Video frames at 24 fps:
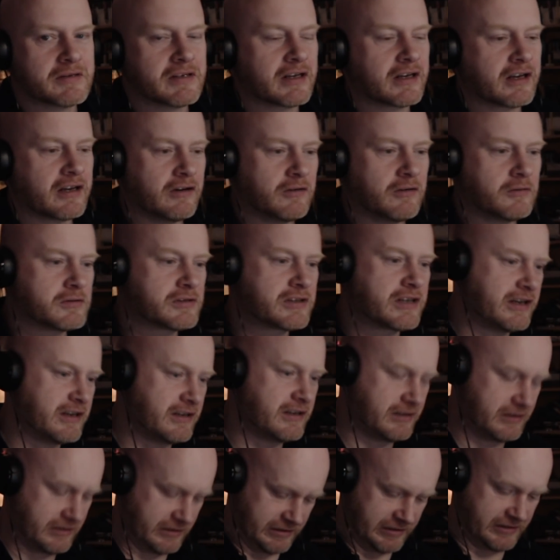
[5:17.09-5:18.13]
Like I always get,
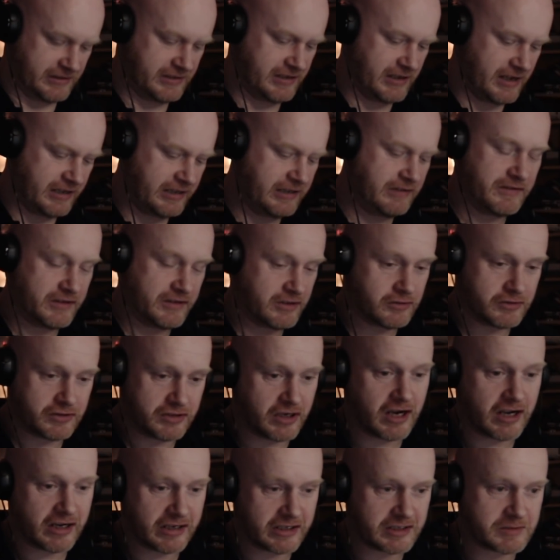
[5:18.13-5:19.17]
is there any videos you
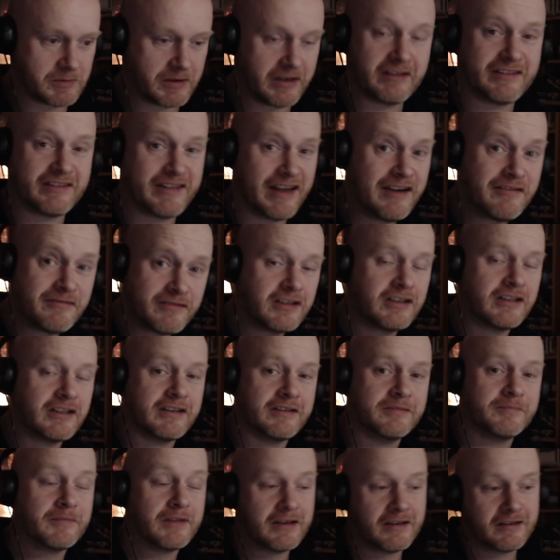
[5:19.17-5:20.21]
can't explain?
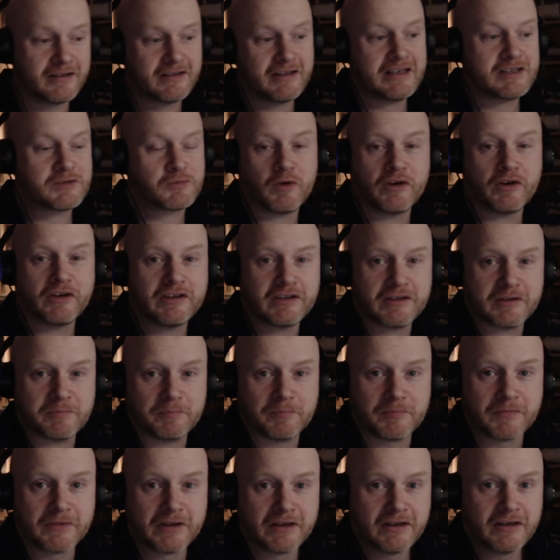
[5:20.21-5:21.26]
Definitely, that's one of them.